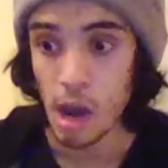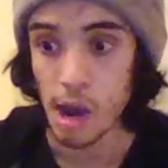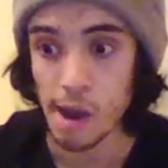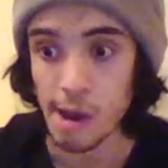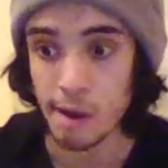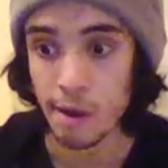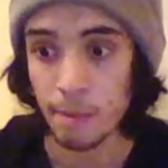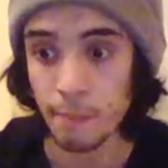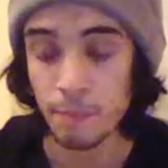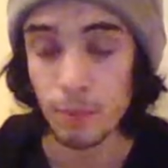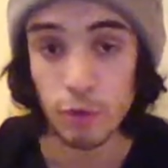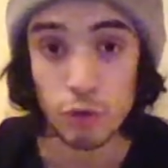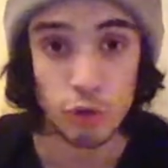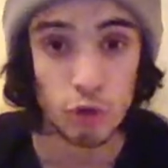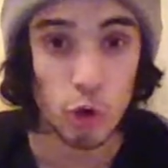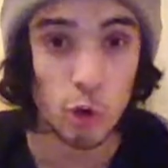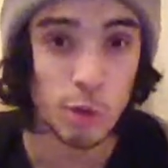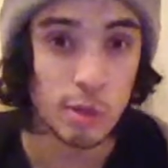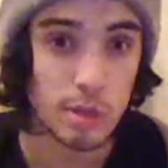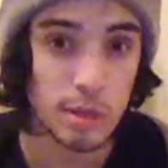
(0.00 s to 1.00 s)
You
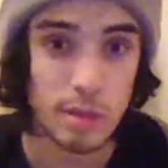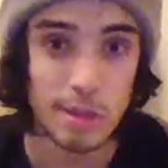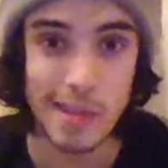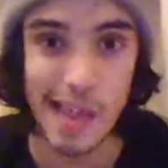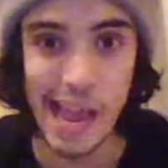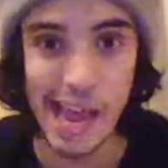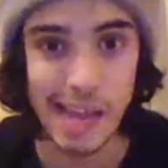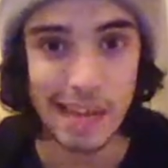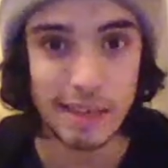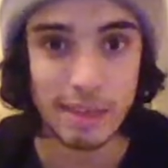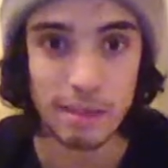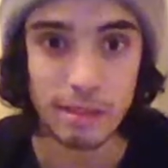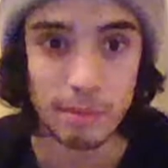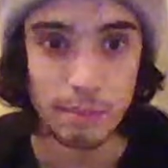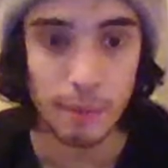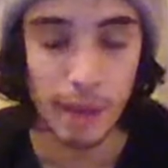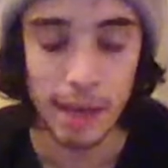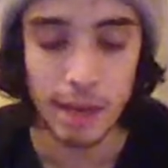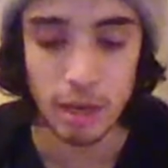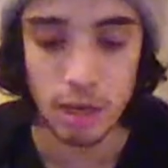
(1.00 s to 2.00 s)
don't stand
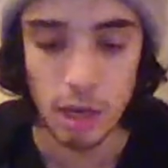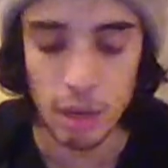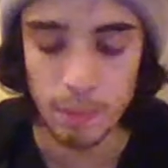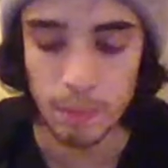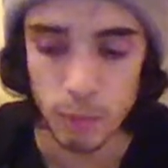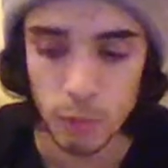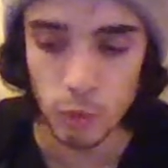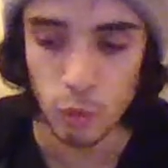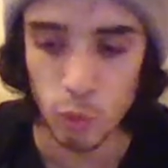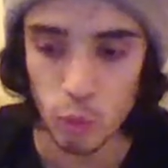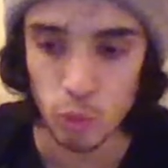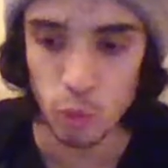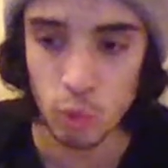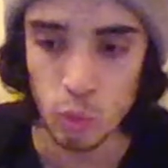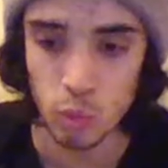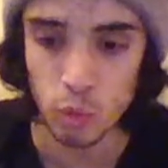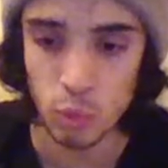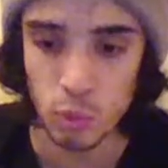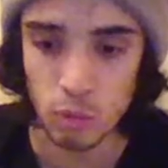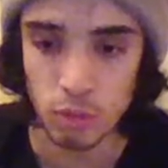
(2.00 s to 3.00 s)
back up,
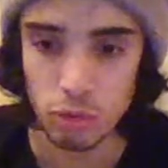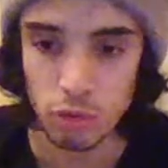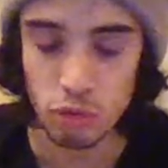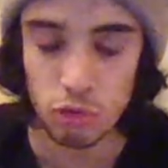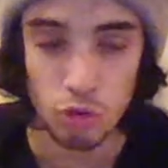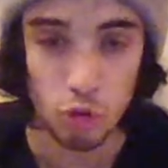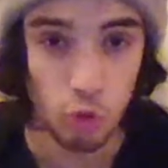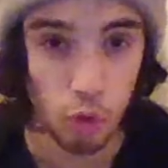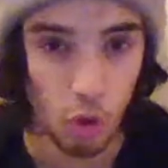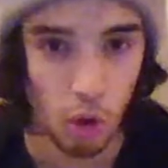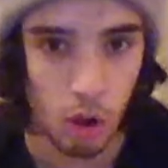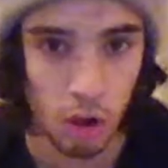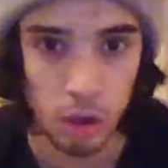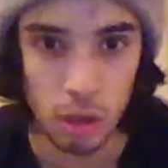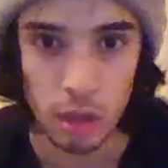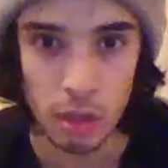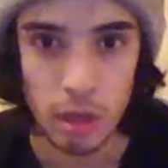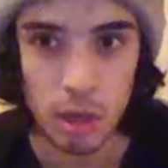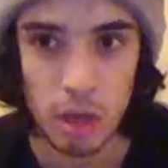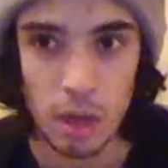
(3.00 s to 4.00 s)
you
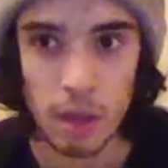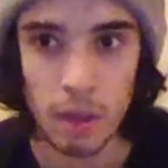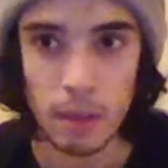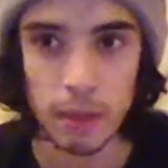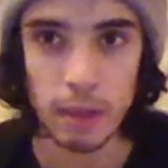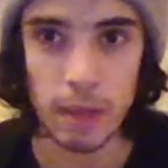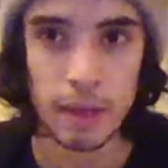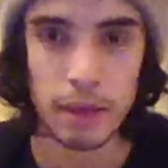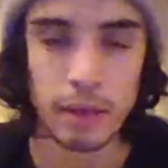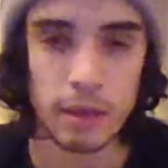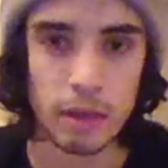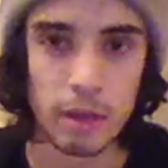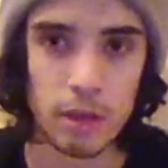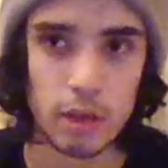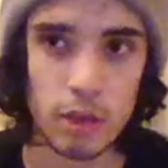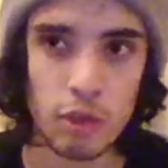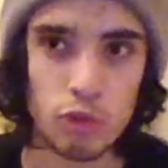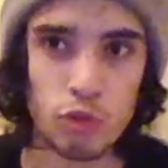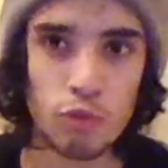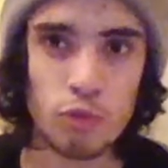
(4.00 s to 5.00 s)
crawl. Like
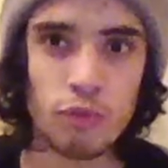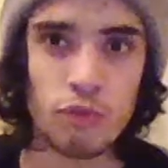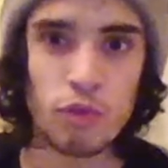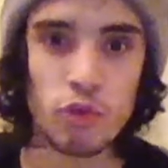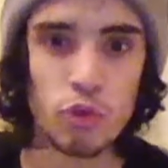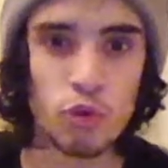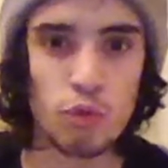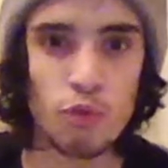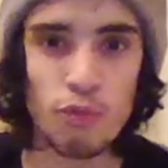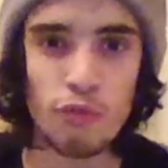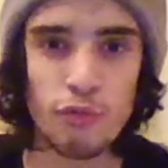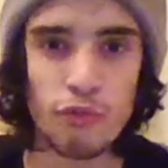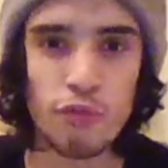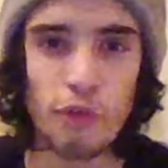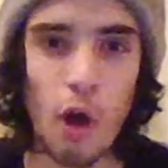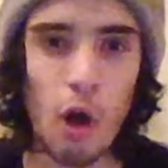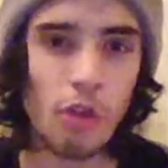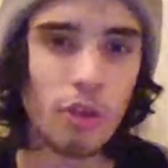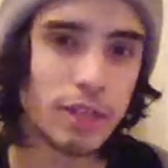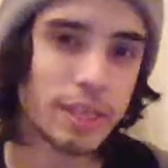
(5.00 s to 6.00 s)
you've
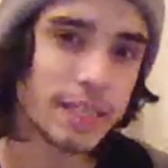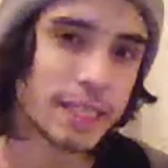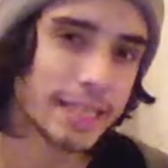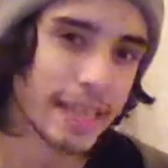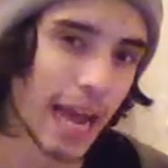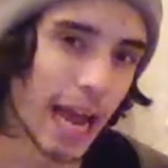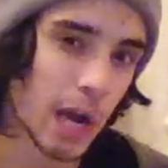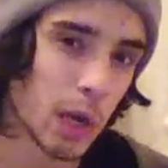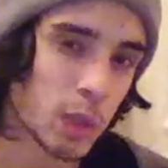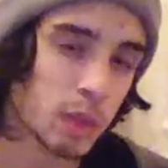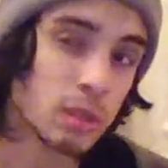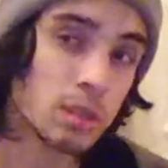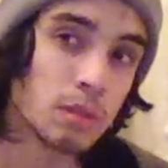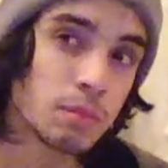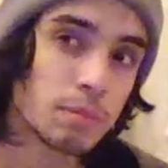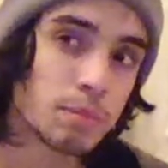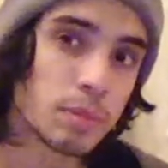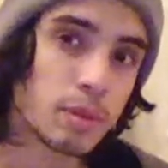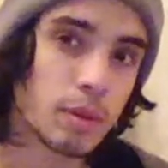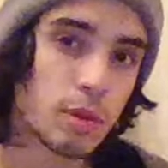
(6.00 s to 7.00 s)
fallen down
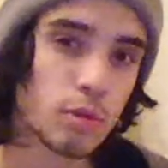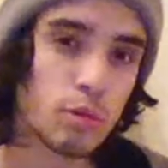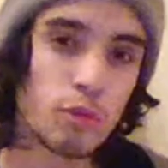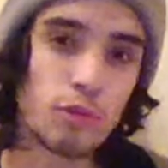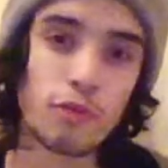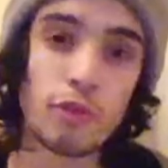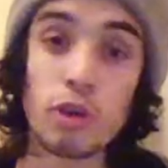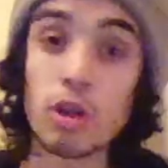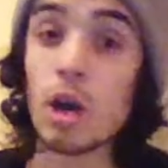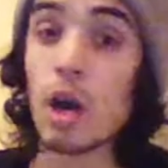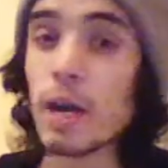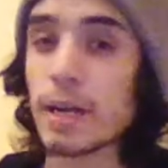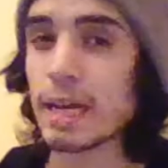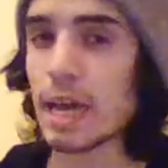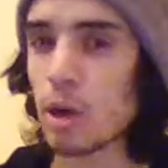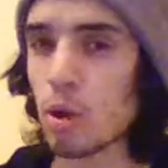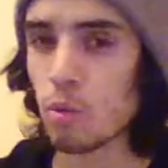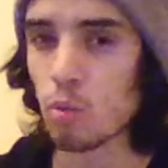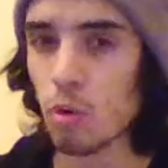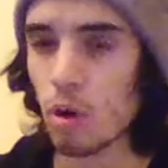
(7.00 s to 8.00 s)
because you've forgotten
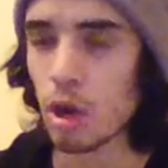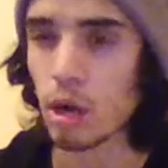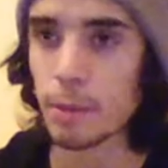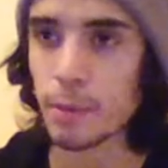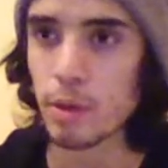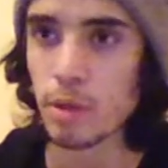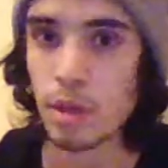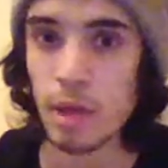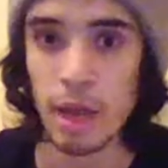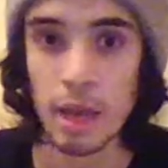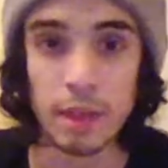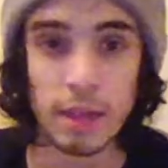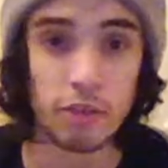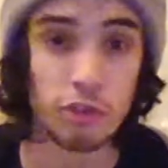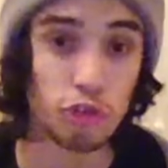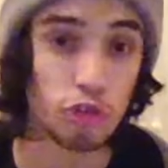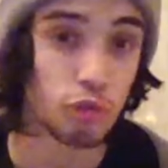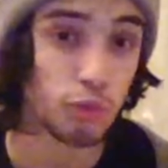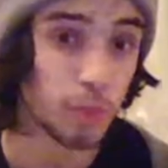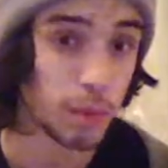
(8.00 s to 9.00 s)
how to walk, per se,
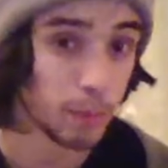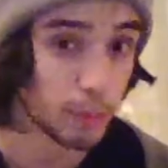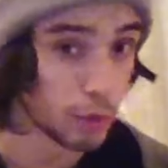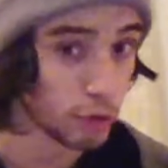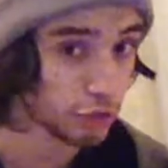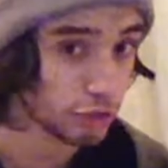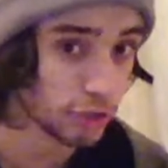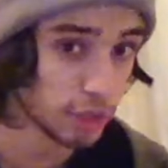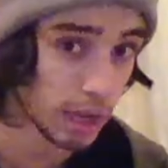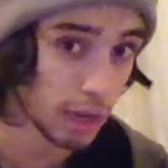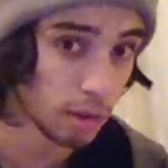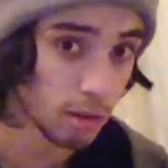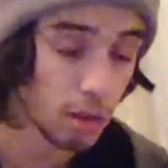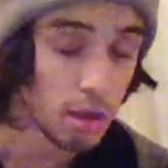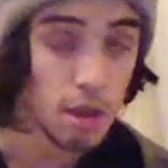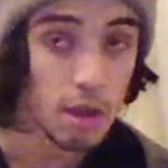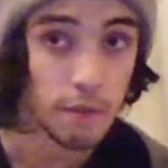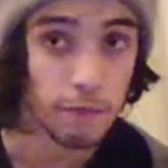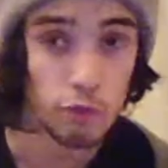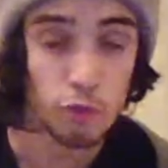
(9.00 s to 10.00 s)
unless you've been pushed down.
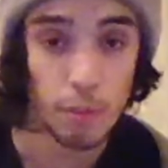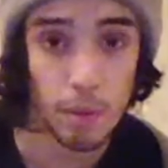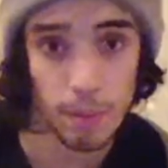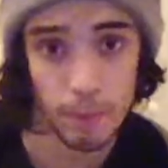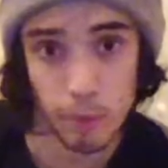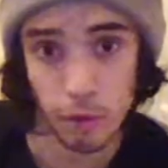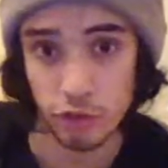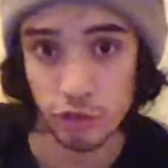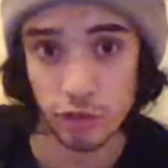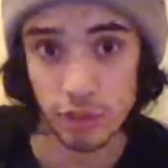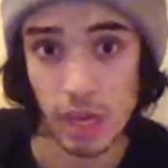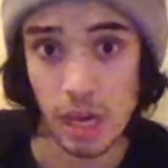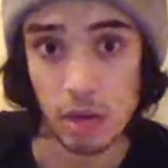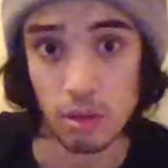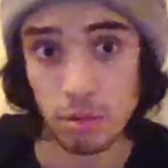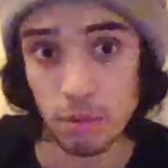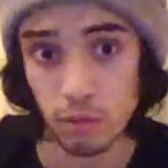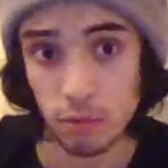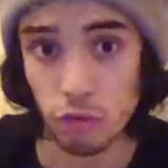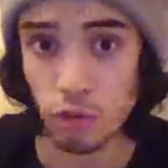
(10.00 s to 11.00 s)
If you've been pushed
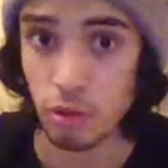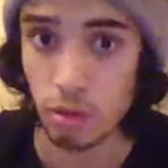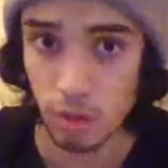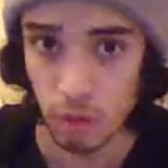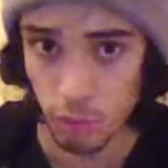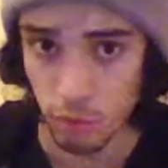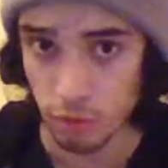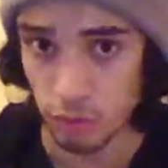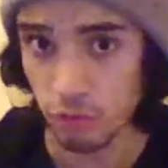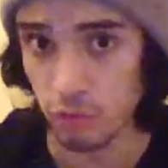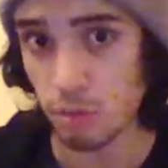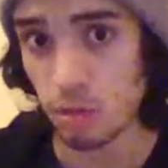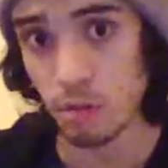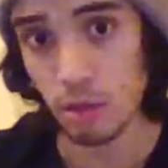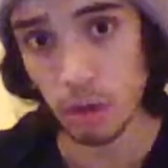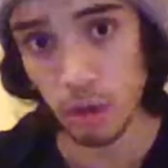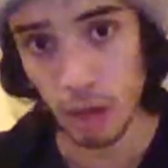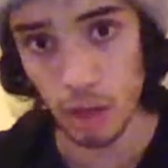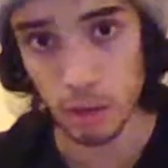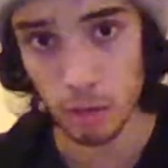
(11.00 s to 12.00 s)
down, then you can easily just,
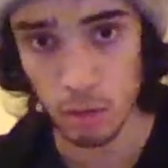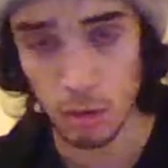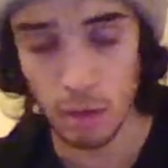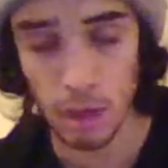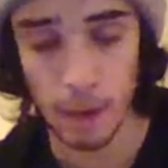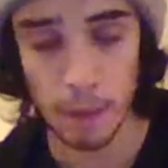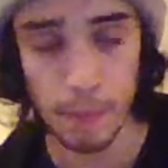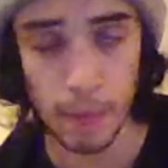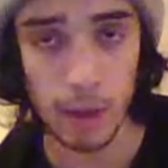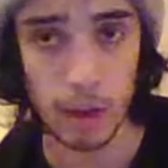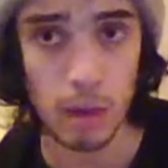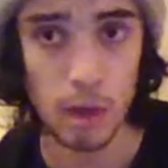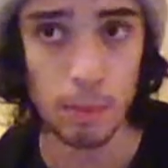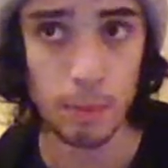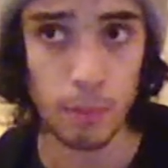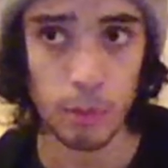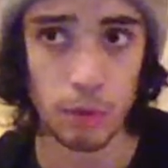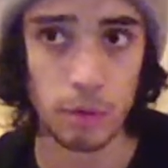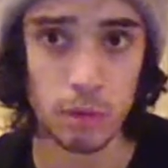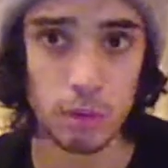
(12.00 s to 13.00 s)
again, stand back
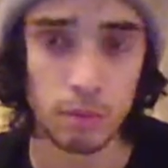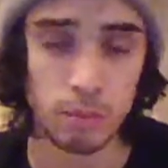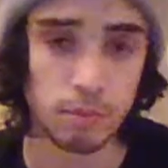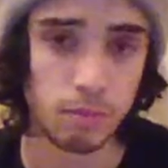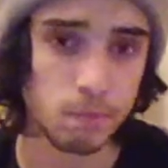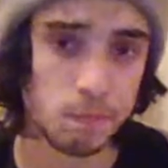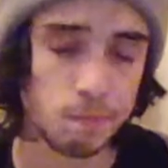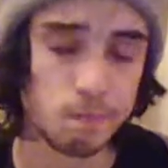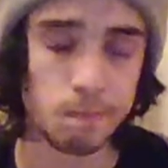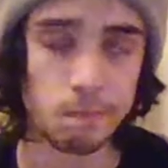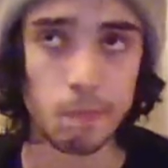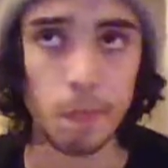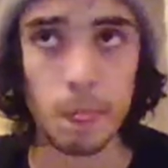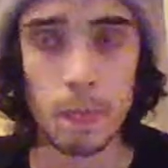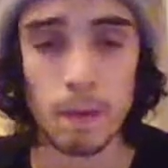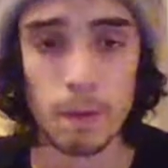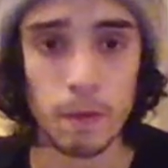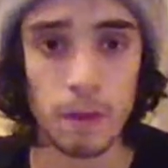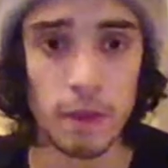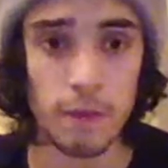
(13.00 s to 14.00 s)
up or
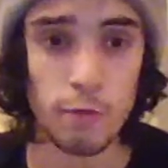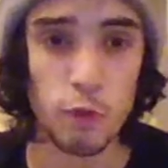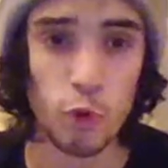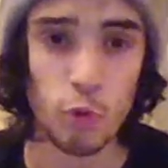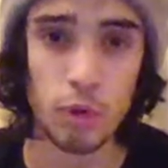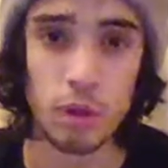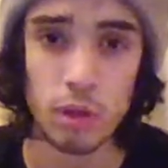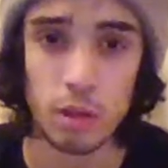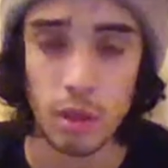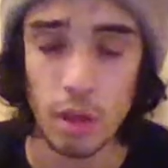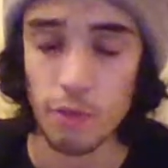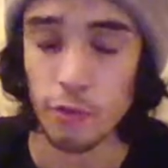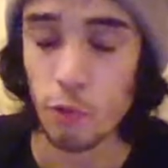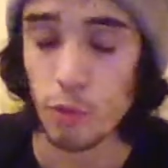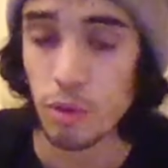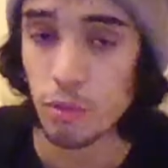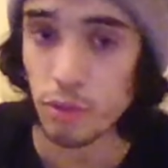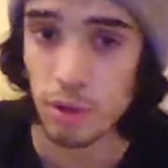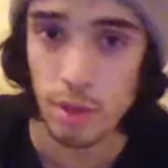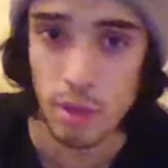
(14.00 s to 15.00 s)
give yourself a
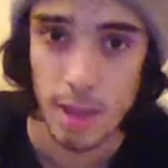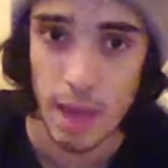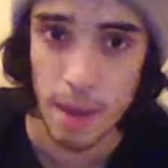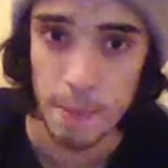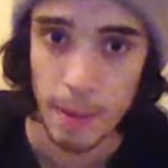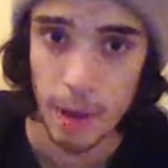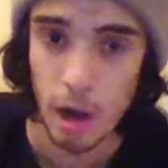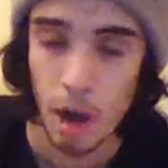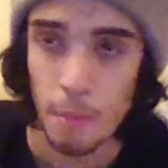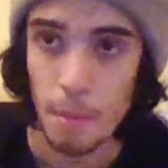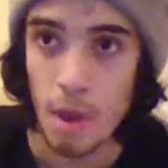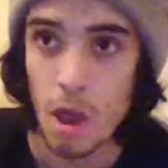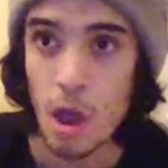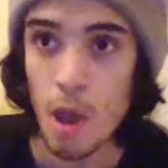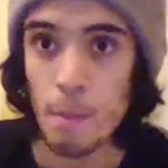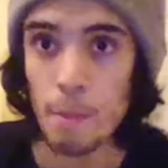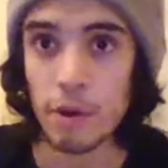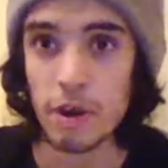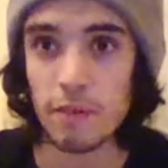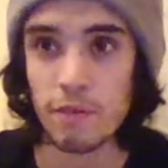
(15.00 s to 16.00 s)
reason to stand back up.
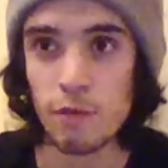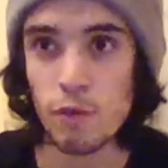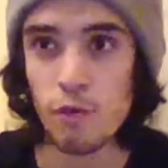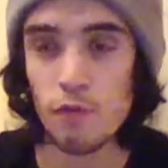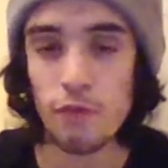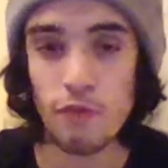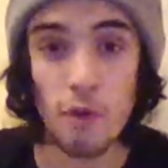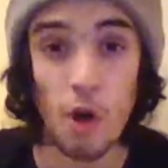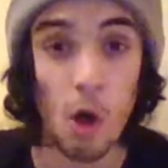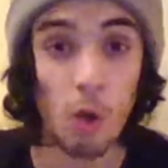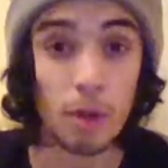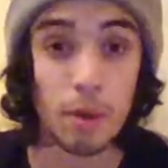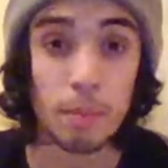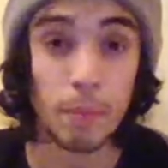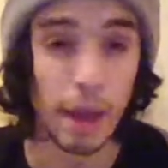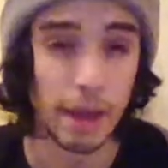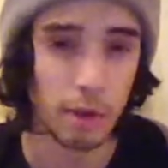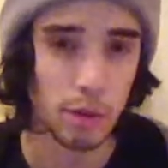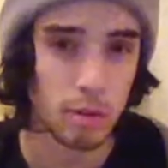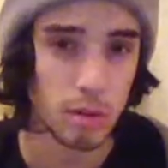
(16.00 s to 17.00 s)
But if you've fallen
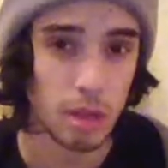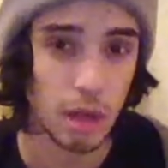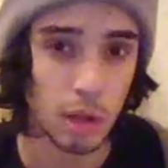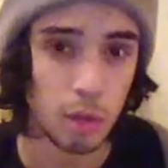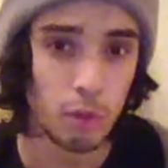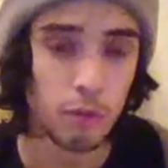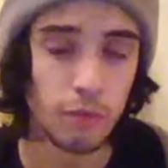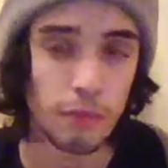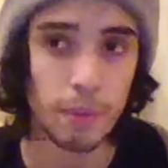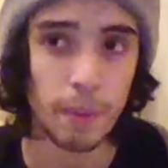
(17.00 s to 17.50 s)
by yourself,